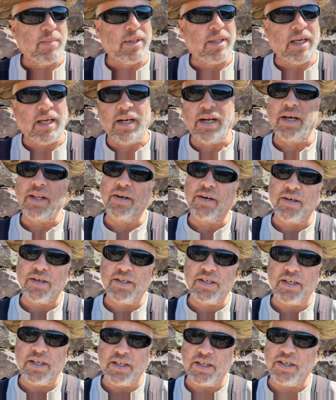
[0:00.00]
but then
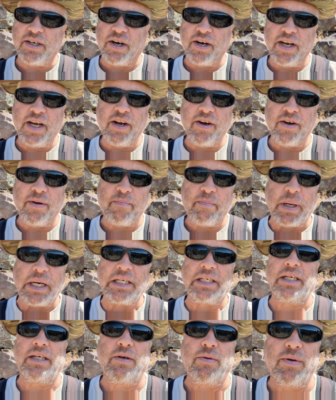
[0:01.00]
others you start hearing a
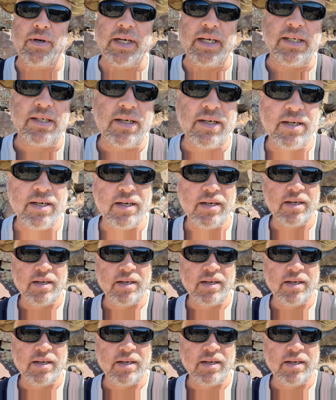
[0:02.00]
buzzing noise.